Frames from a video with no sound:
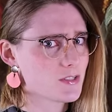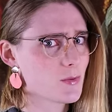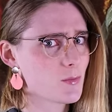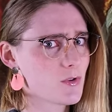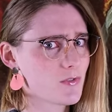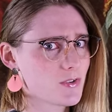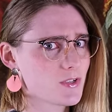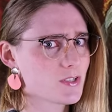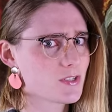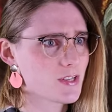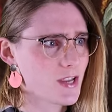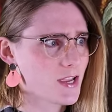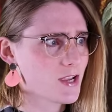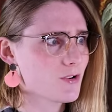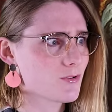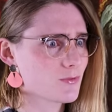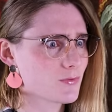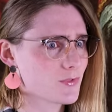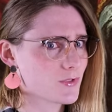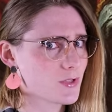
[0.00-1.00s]
some of it
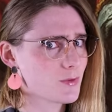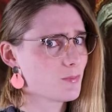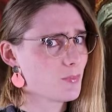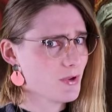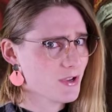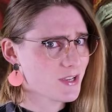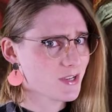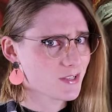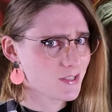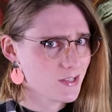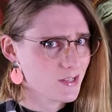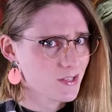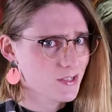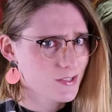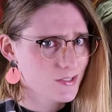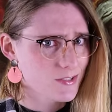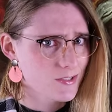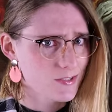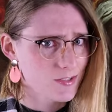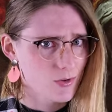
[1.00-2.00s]
down for the bigger
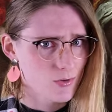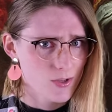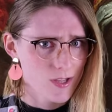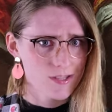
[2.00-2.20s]
gigs, so